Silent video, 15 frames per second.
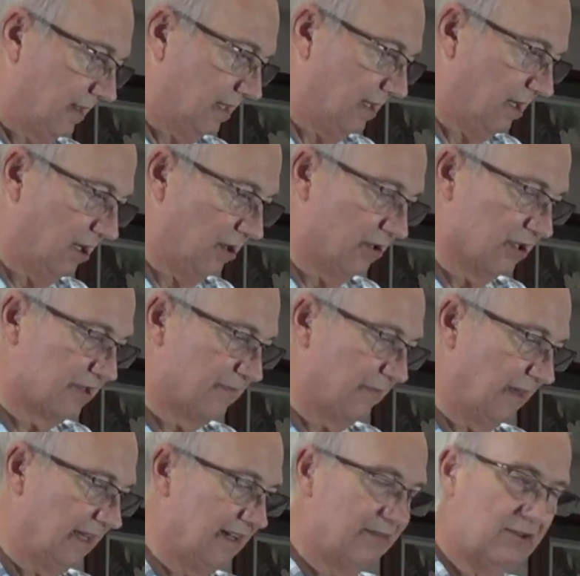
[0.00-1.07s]
Get all those
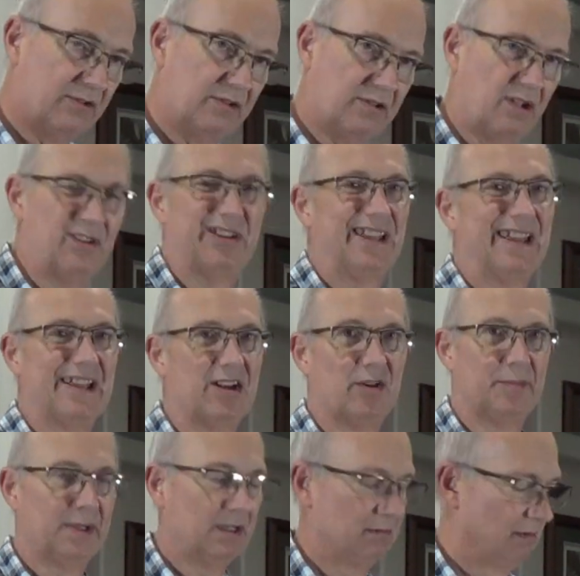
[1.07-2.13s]
flavors. Oh, you can't hear
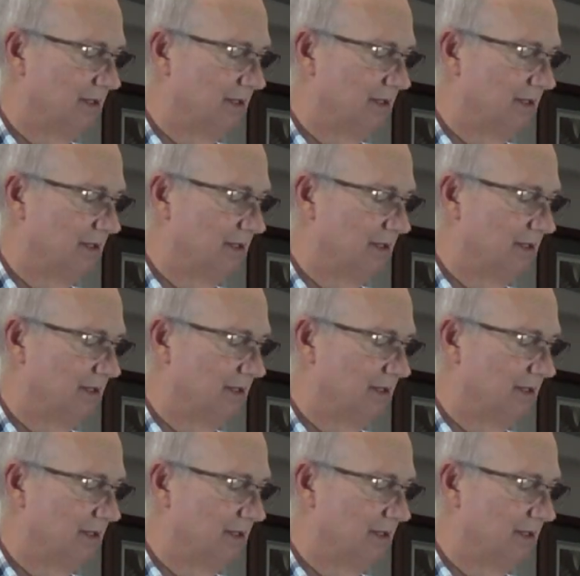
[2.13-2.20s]
me.